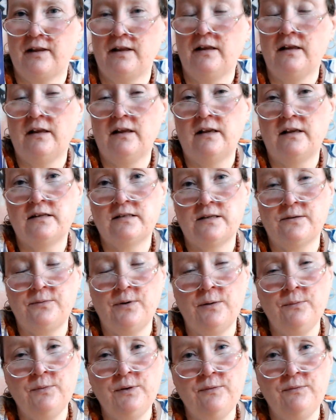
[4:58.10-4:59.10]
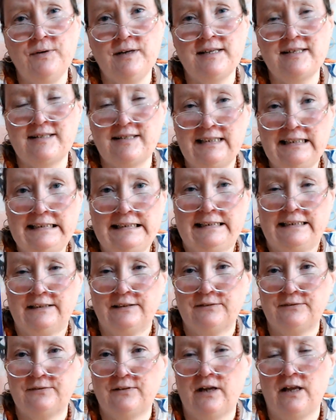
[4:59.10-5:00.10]
So when we receive,
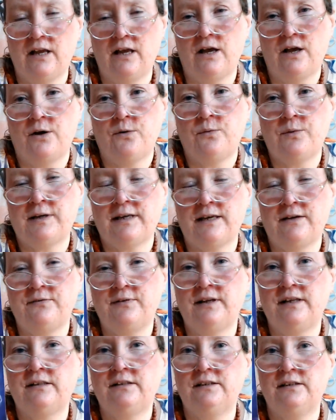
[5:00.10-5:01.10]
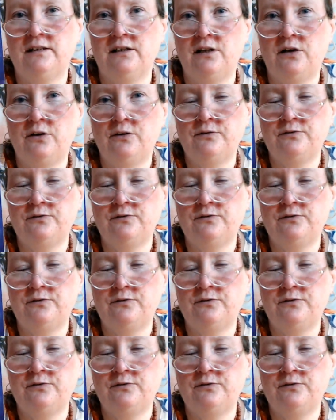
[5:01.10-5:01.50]
we're giving love